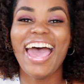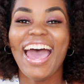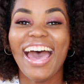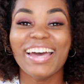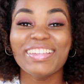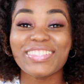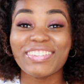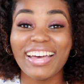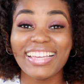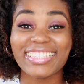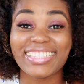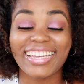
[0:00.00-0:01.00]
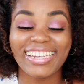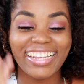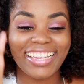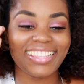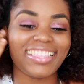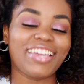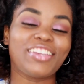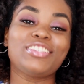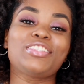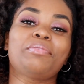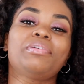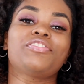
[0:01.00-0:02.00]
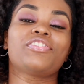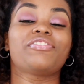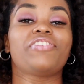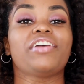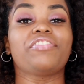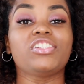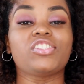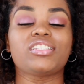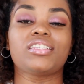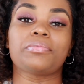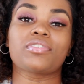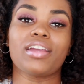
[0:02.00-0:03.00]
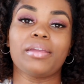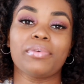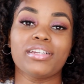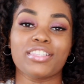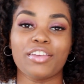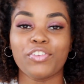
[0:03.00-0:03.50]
I'm so excited. Thank you so much for 500 subscribers.